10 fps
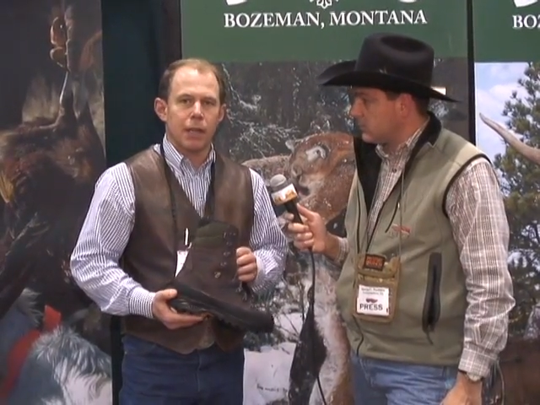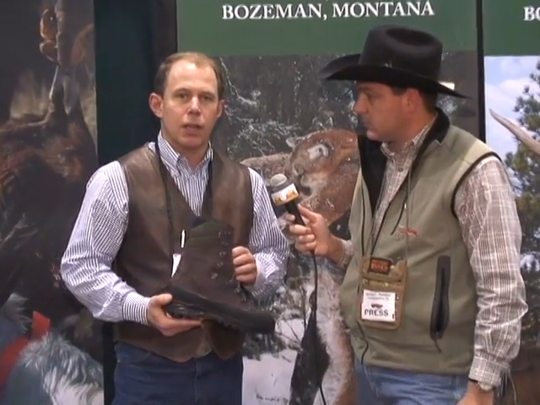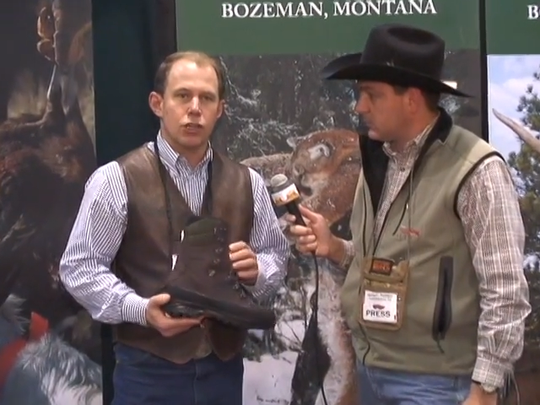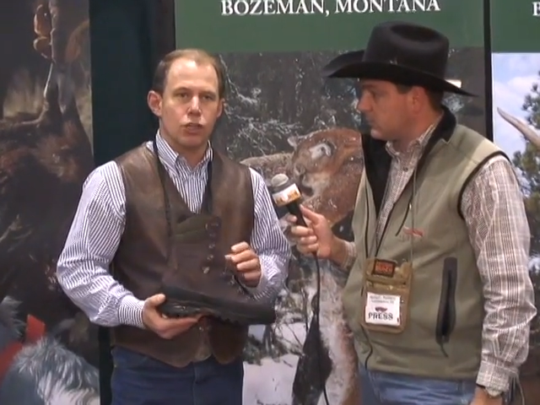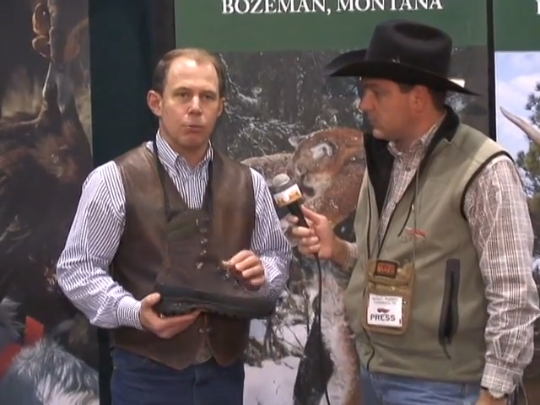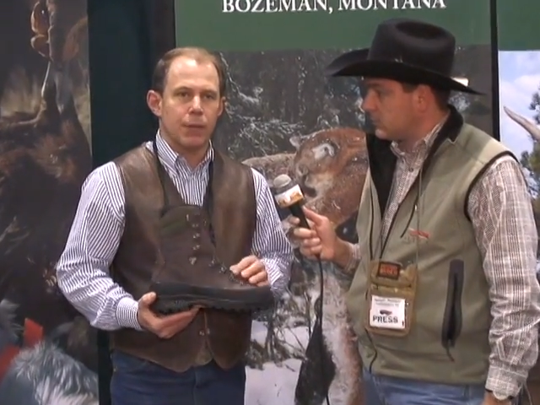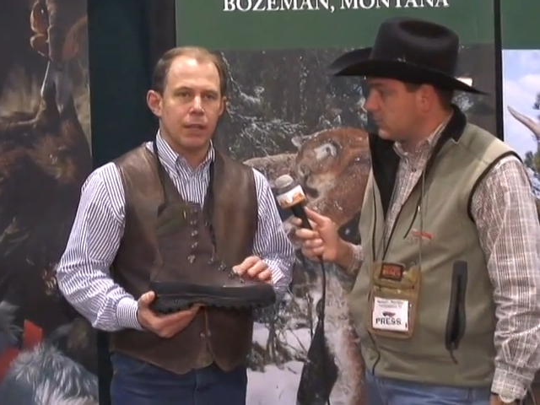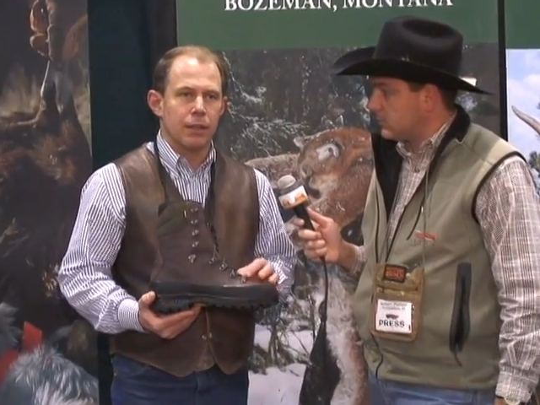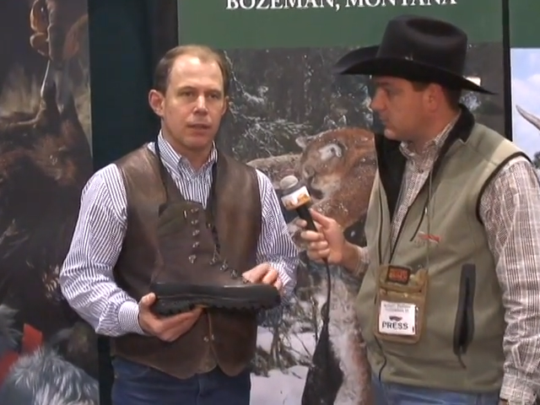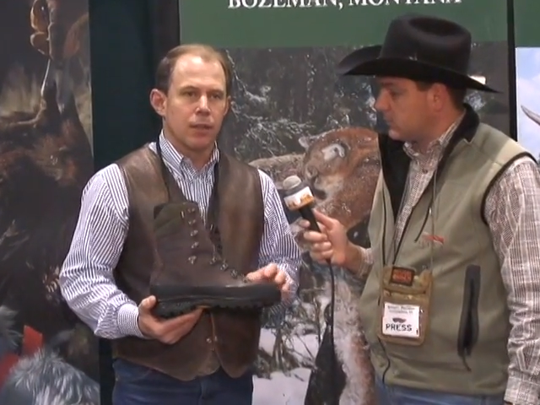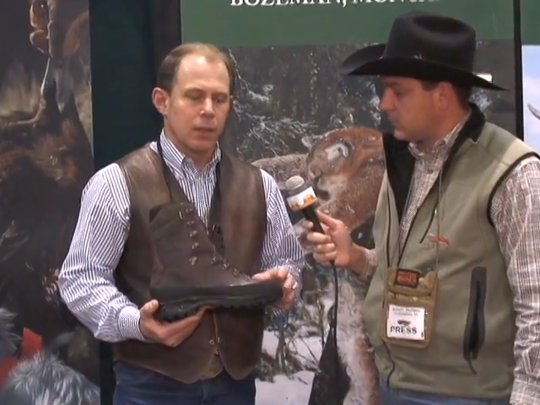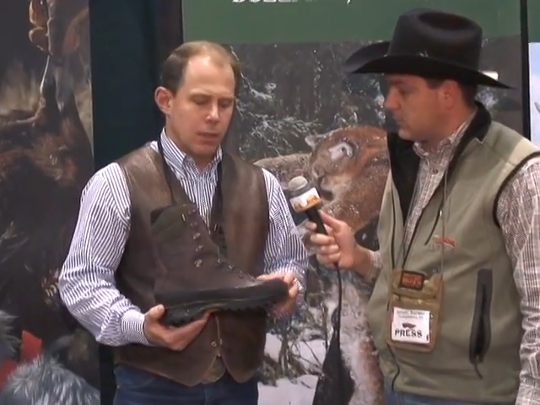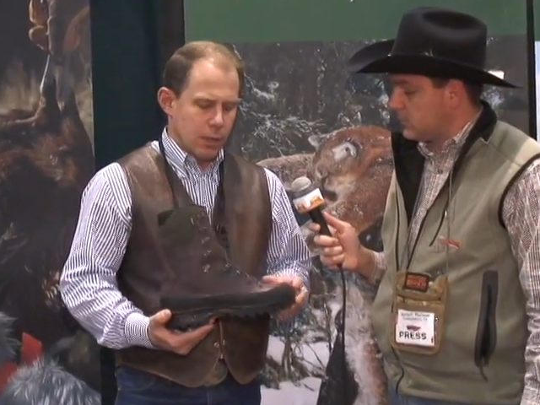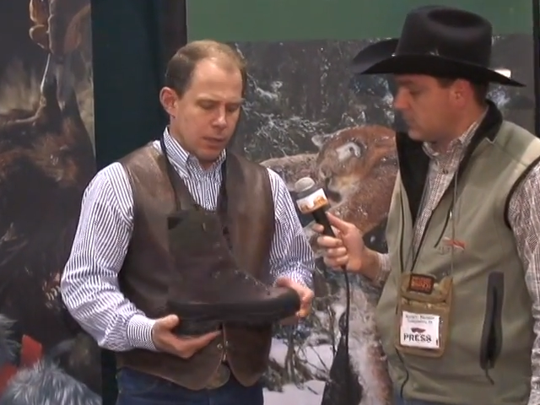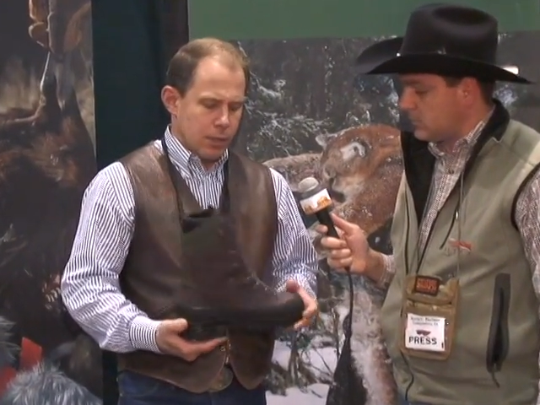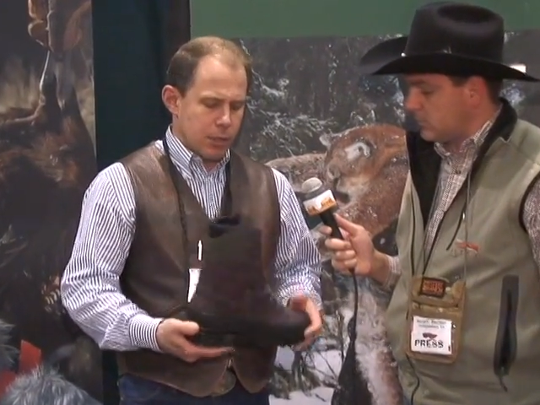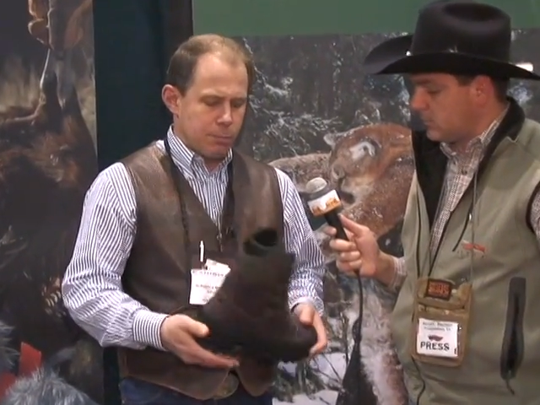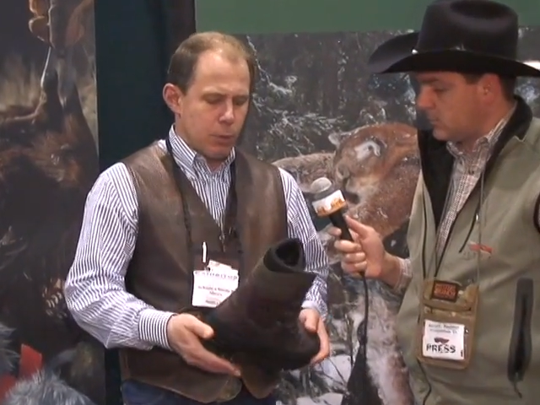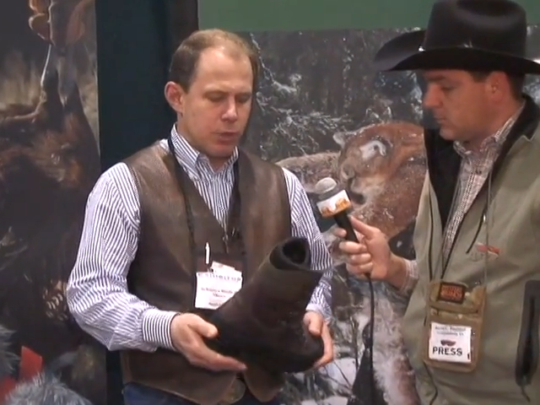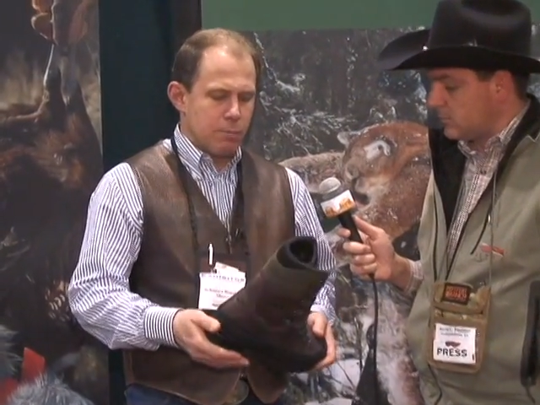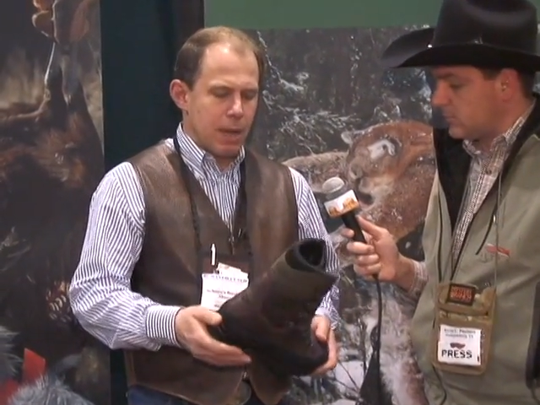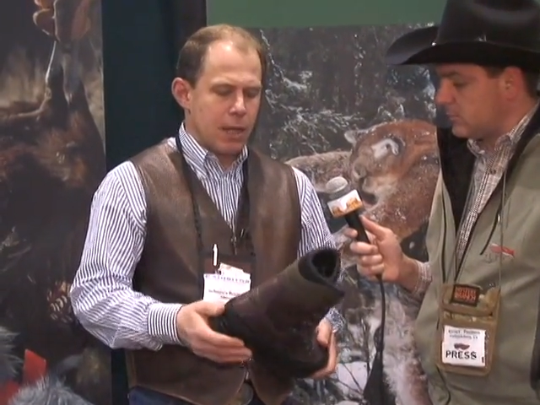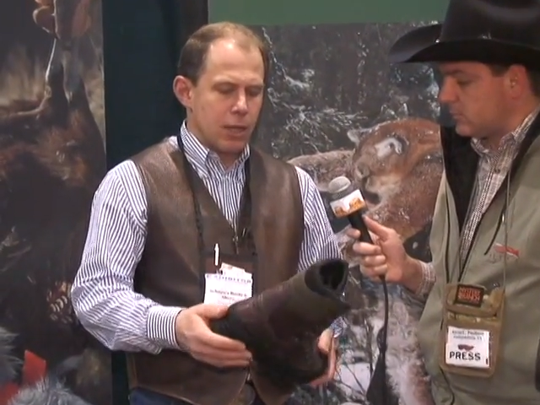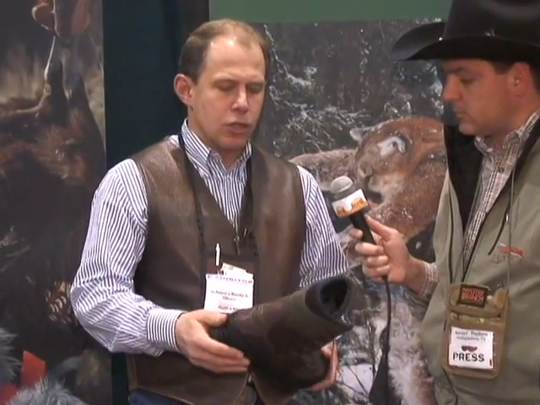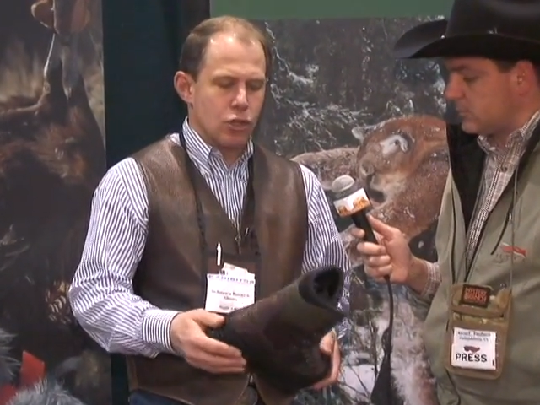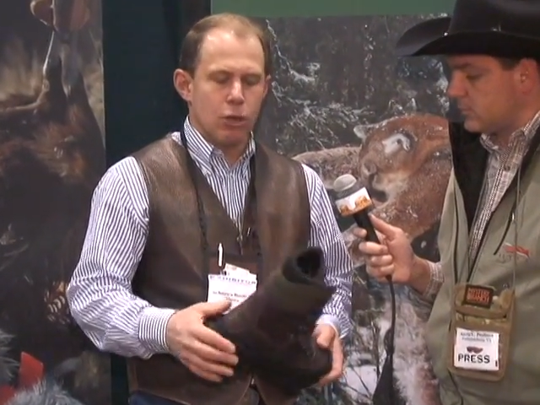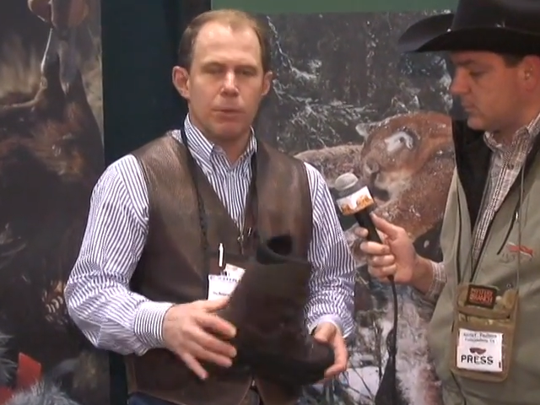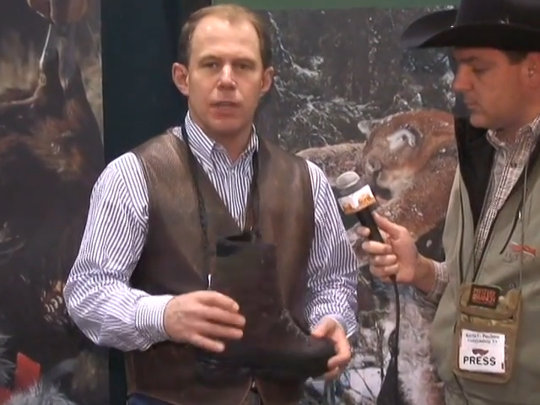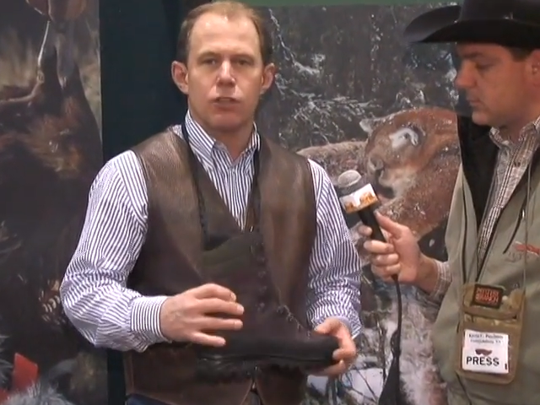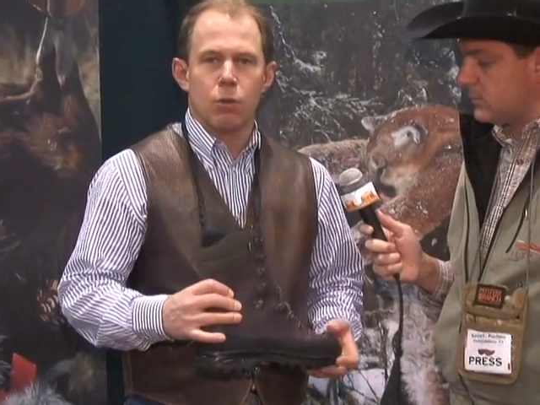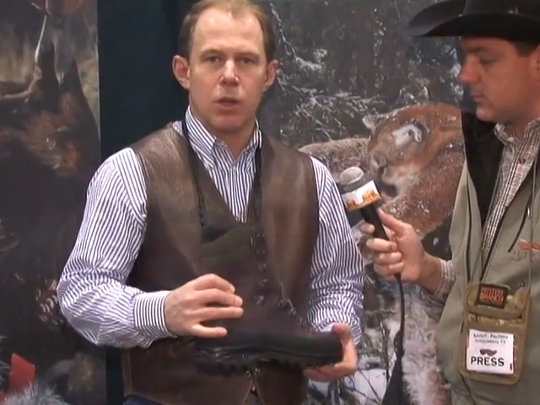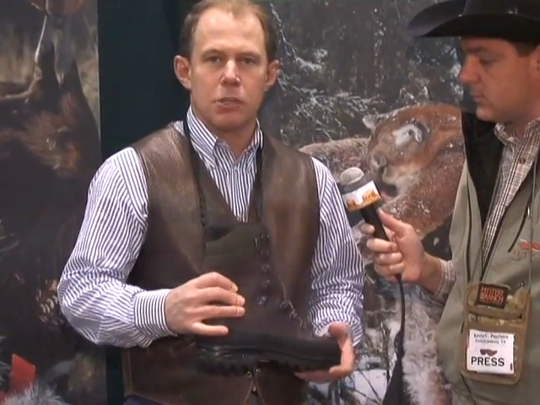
Speaker 1: out of Germany. This boot is made in Germany to our